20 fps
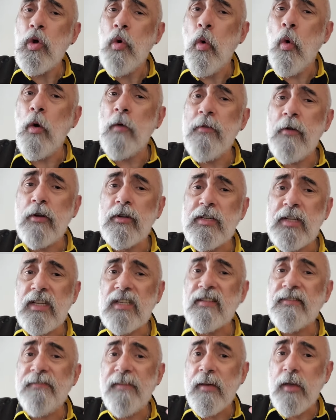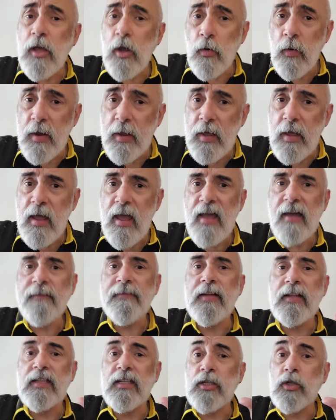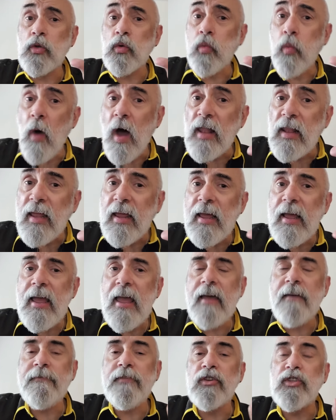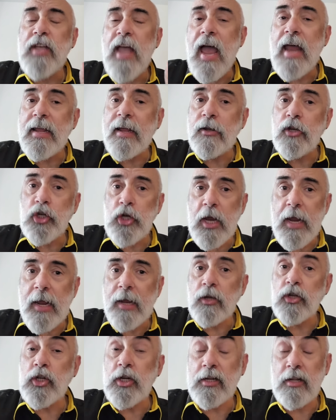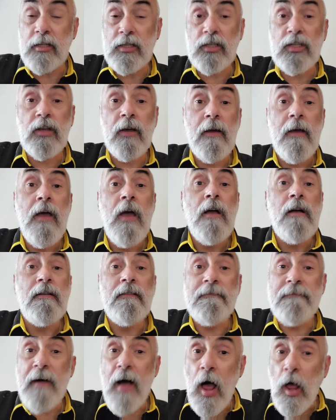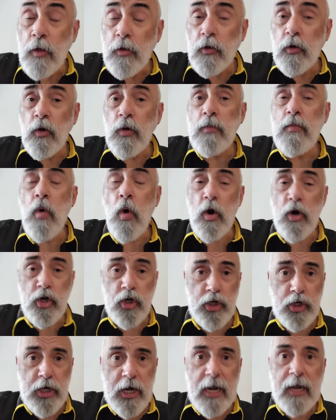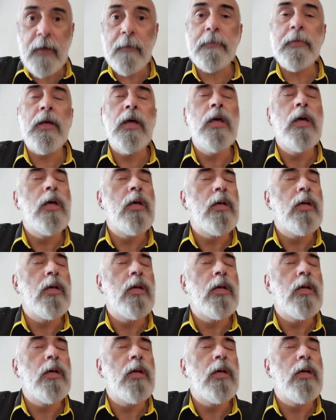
or they're disfiguring, if it's swelling, if there's any change in its volume or shape,